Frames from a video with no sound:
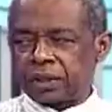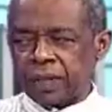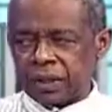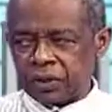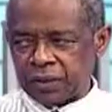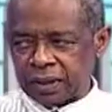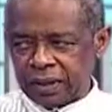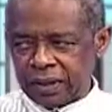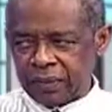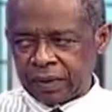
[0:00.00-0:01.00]
management
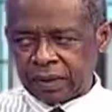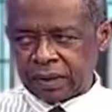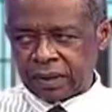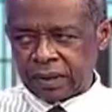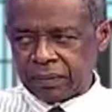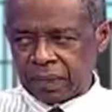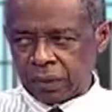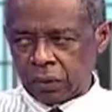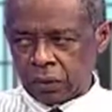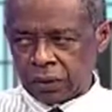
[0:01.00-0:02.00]
team is the team that
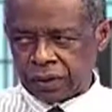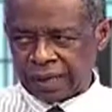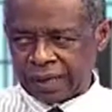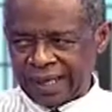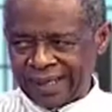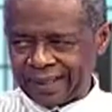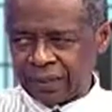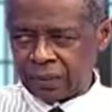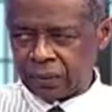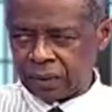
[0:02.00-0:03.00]
looks at
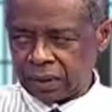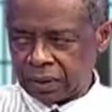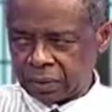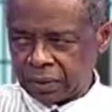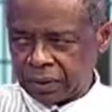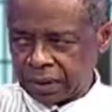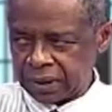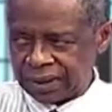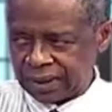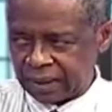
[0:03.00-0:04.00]
executing the project
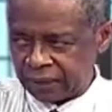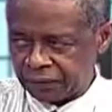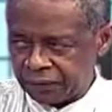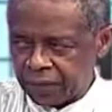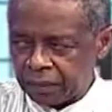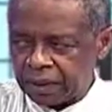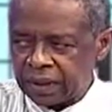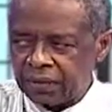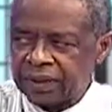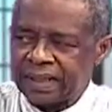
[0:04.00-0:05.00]
itself. But
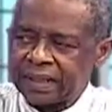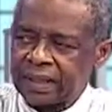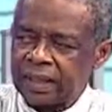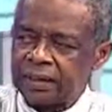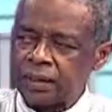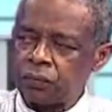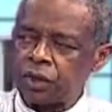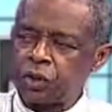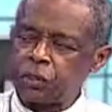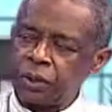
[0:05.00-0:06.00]
there is a sense in
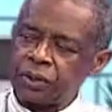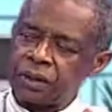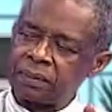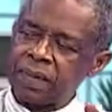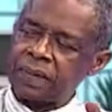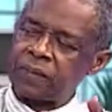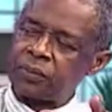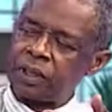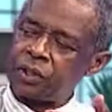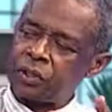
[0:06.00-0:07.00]
which project
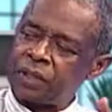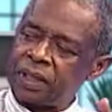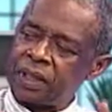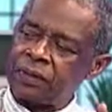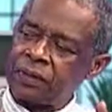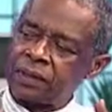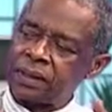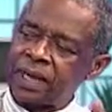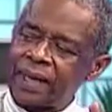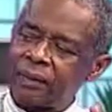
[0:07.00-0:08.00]
management should begin from the
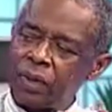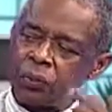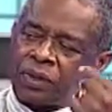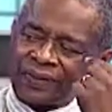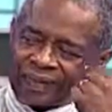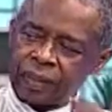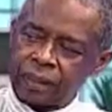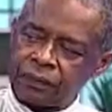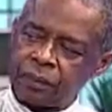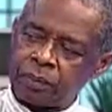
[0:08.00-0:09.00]
time we think
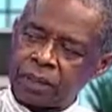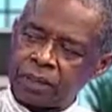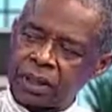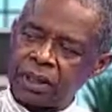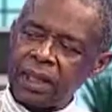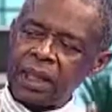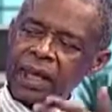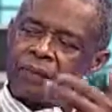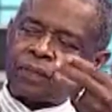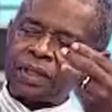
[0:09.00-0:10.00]
of the project,
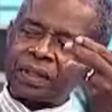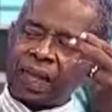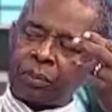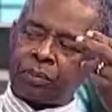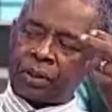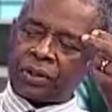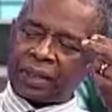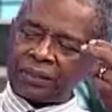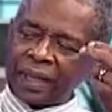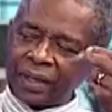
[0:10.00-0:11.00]
and we start
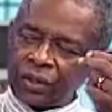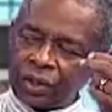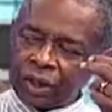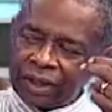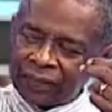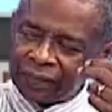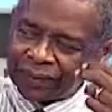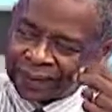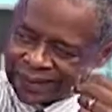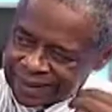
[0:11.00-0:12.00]
project managing even the
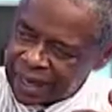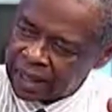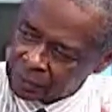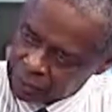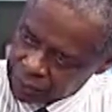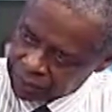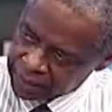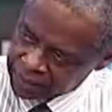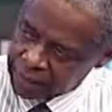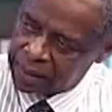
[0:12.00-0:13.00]
design
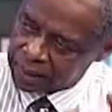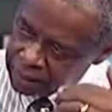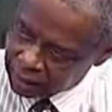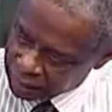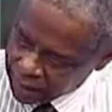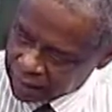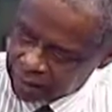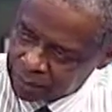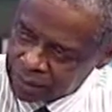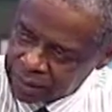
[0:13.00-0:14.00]
process and the planning
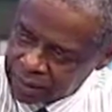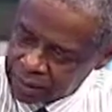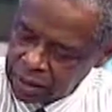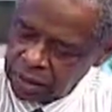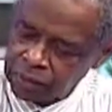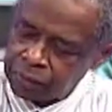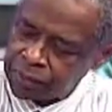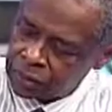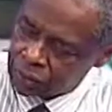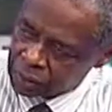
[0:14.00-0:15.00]
process. If we
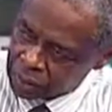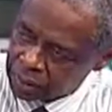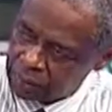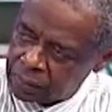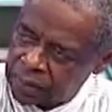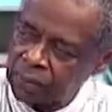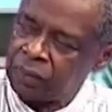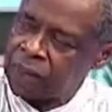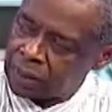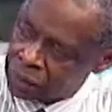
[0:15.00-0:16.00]
do not do that,
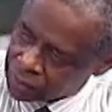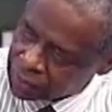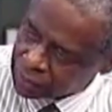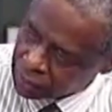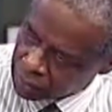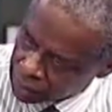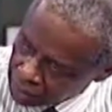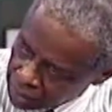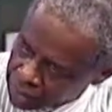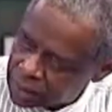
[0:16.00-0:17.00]
we are going to
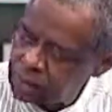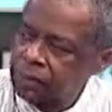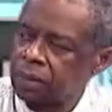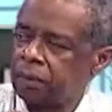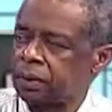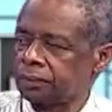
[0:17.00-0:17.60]
run into trouble.